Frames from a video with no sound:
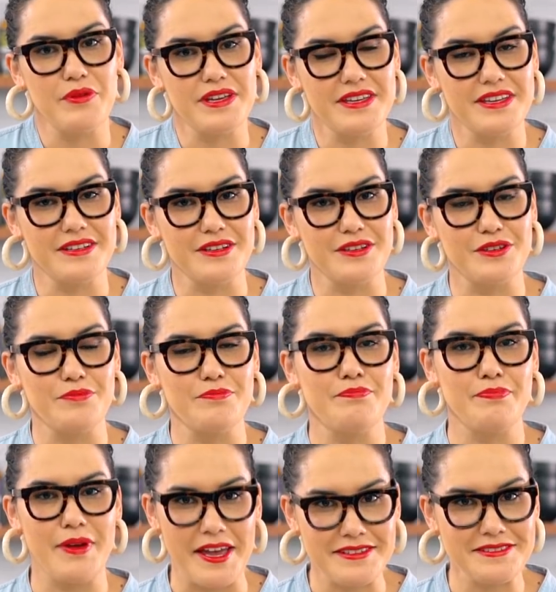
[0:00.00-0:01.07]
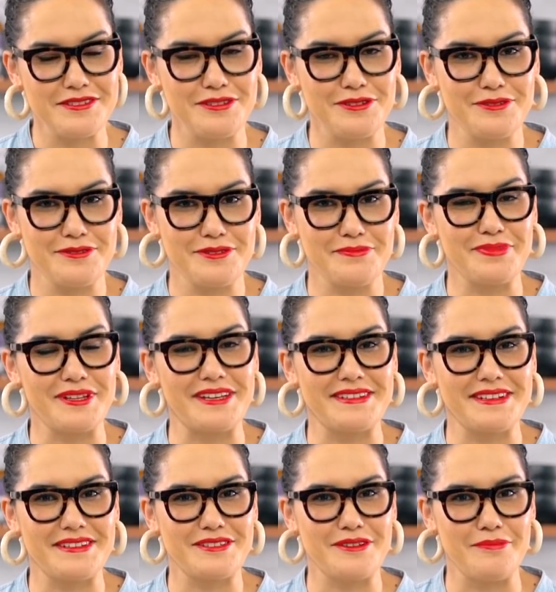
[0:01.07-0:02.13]
we can best use the
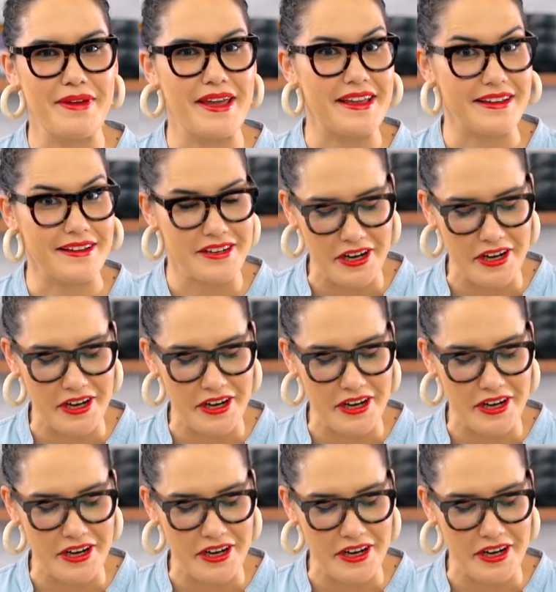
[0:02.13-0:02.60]
blender to make a